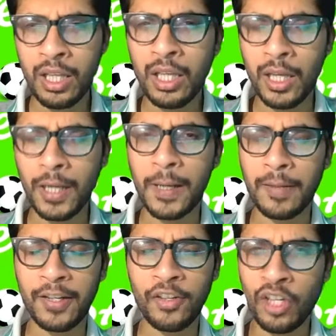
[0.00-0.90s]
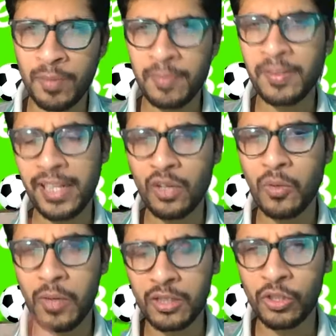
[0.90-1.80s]
I know a lot of people are like, oh,
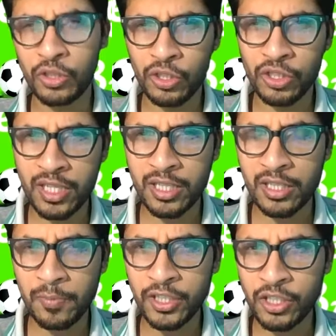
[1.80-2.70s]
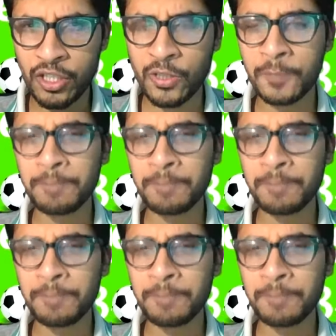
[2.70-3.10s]
well, Solskjaer is under pressure. So,